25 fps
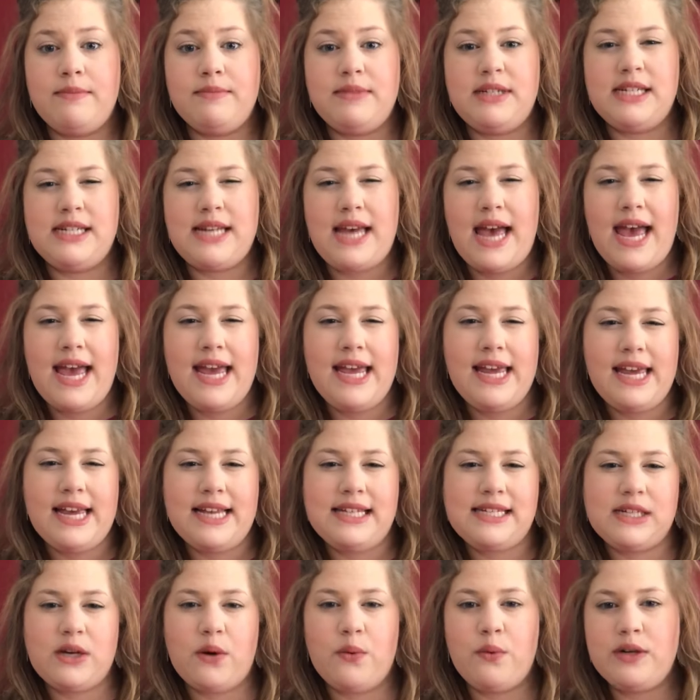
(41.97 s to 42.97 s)
Today
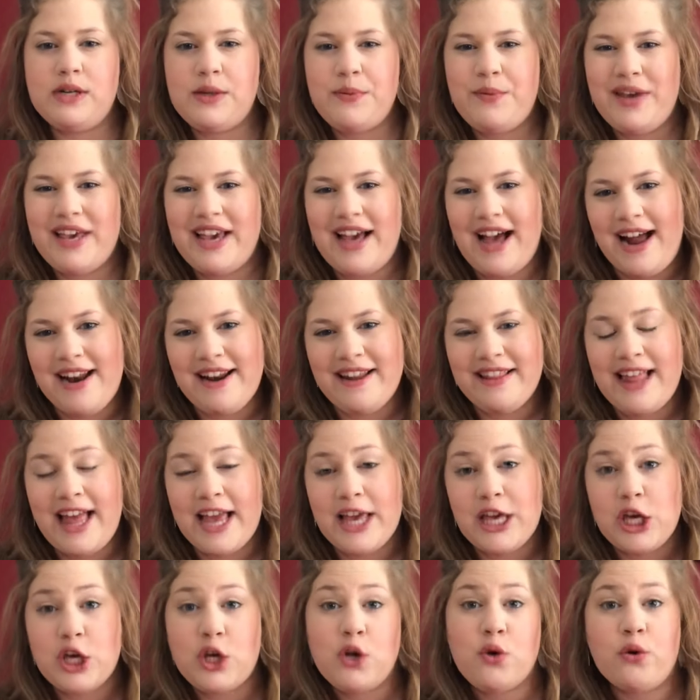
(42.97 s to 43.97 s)
it's going to be kind of
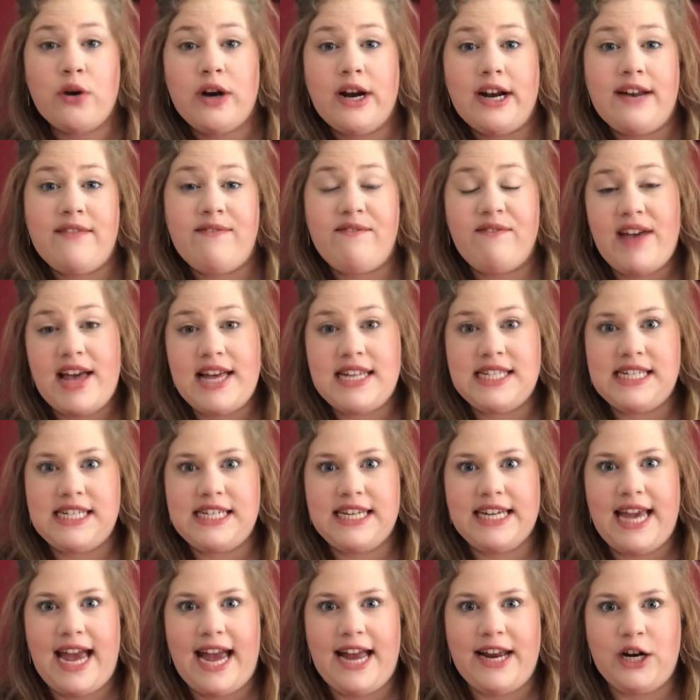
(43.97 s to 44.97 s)
like you're an
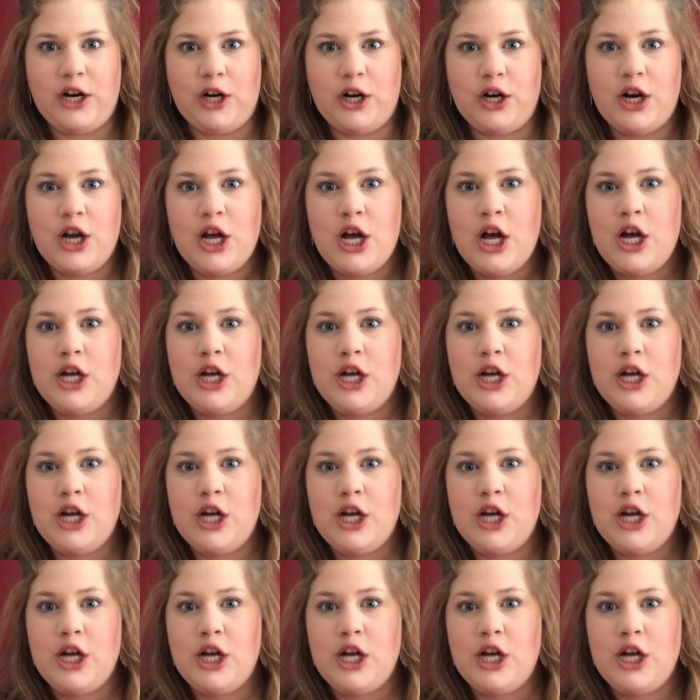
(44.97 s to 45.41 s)
investigator.